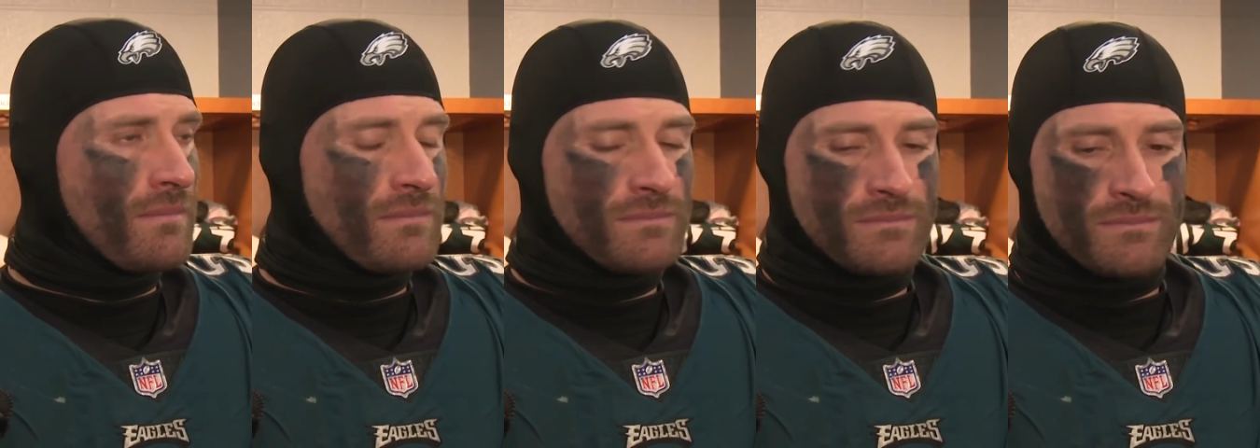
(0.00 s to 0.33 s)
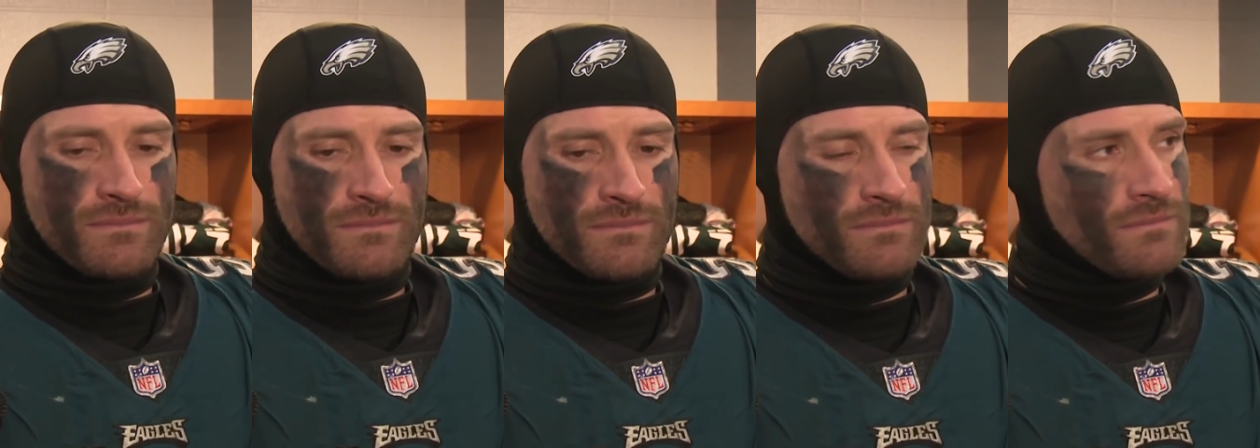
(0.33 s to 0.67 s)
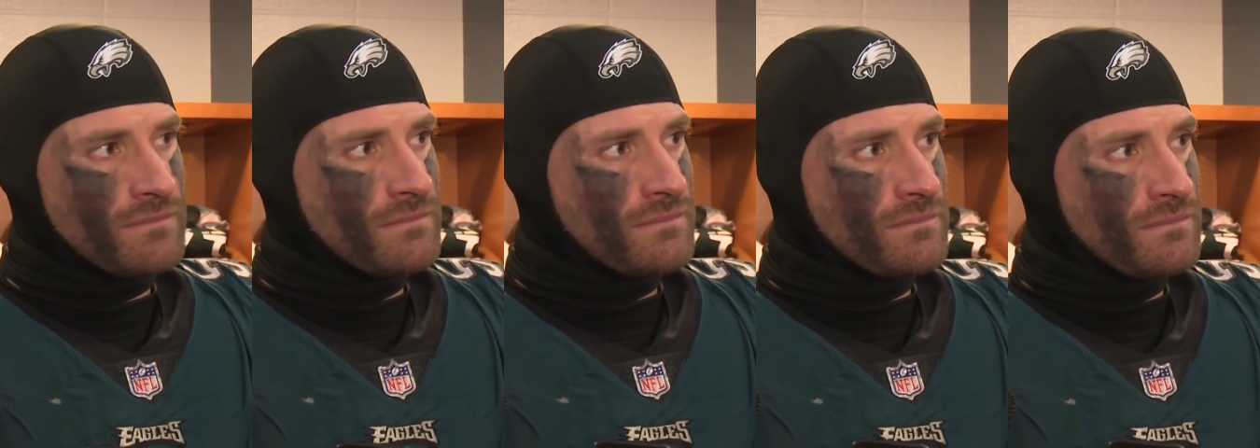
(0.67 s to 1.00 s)
You feel pretty
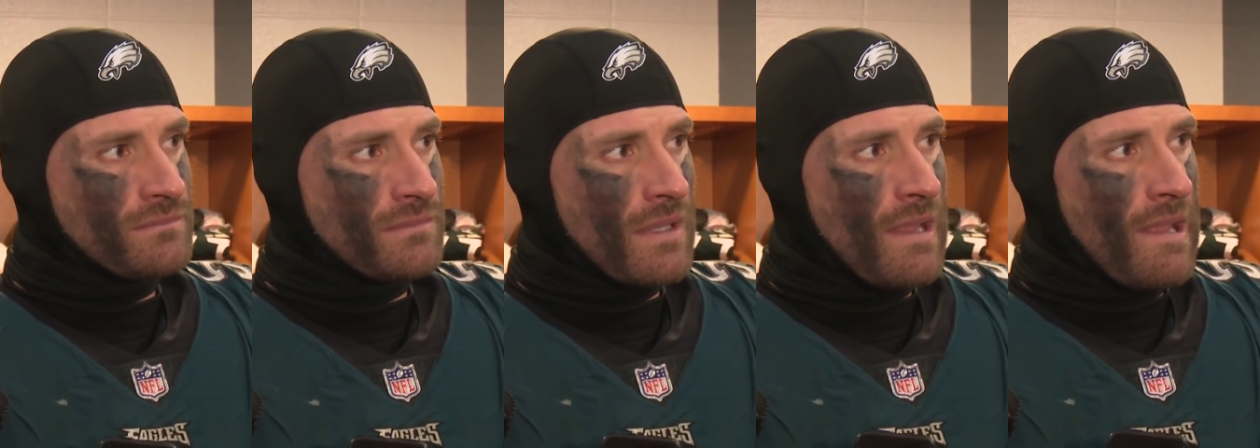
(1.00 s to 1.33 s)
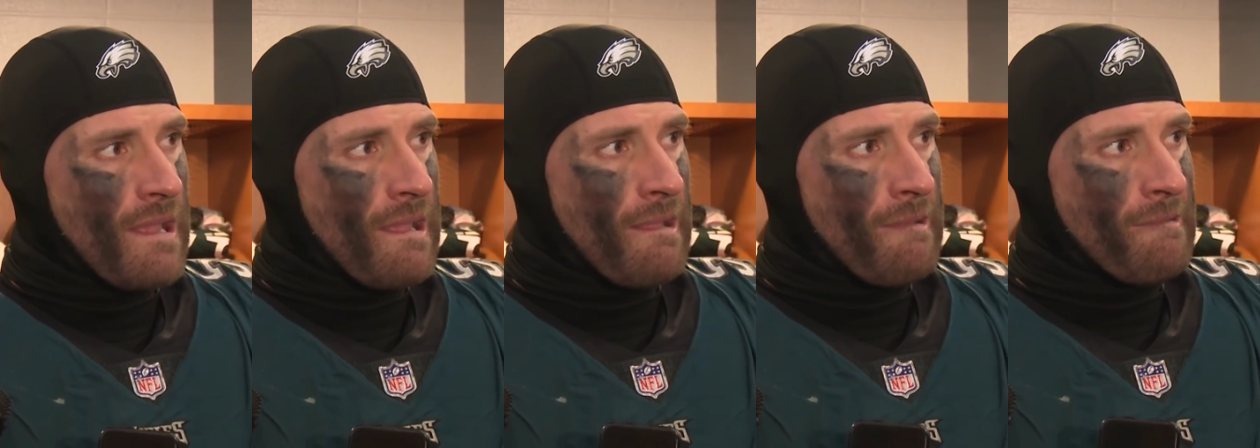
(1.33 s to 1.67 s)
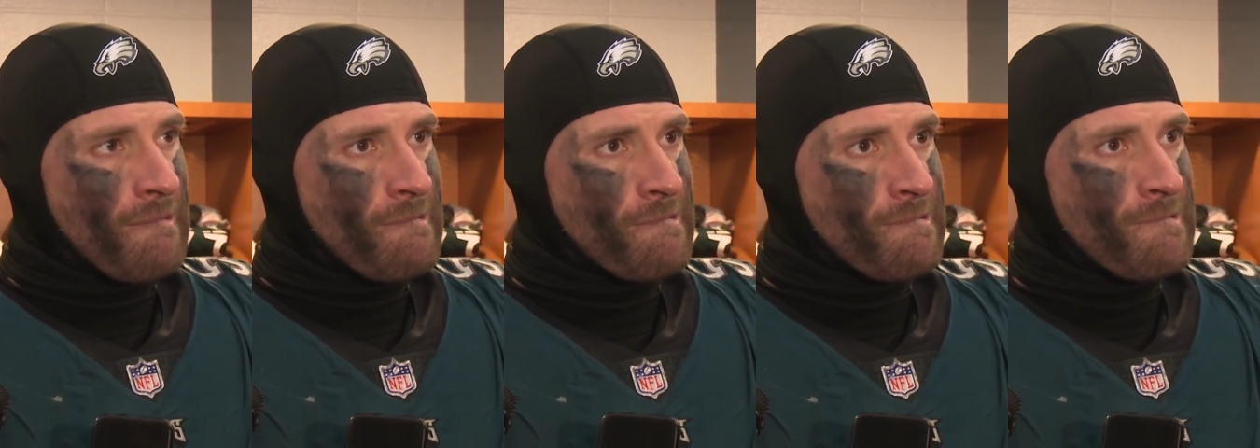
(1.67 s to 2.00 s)
good about this defense going
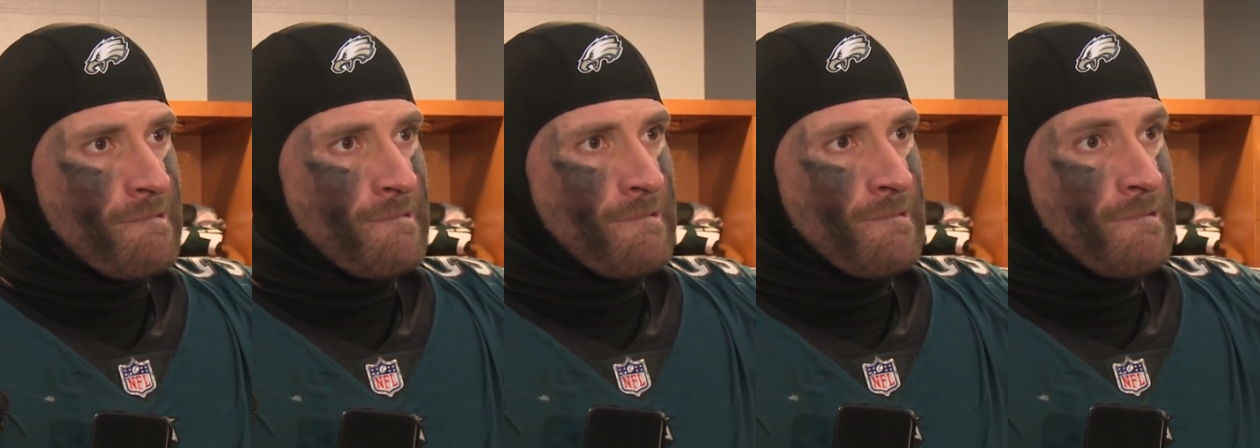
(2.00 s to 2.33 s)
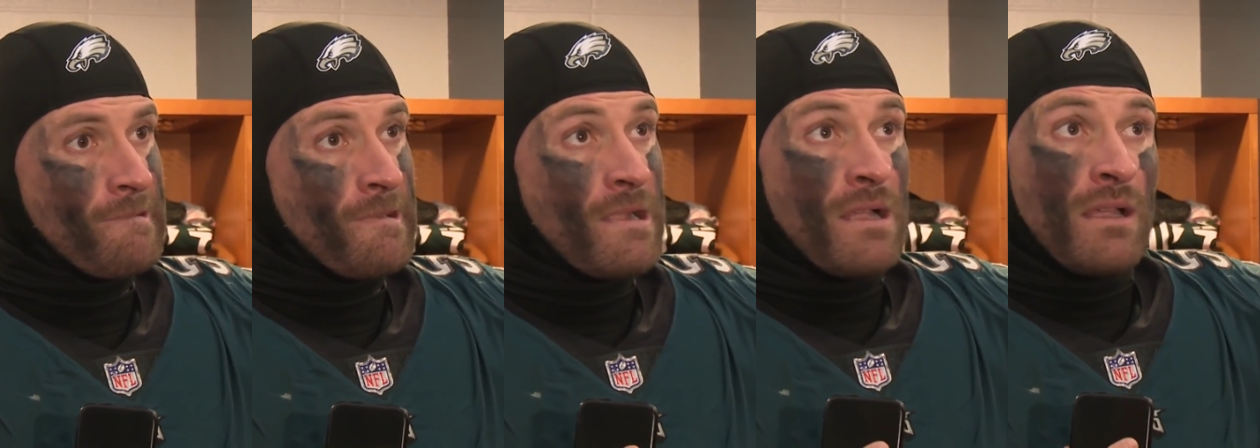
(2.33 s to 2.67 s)
into the playoffs?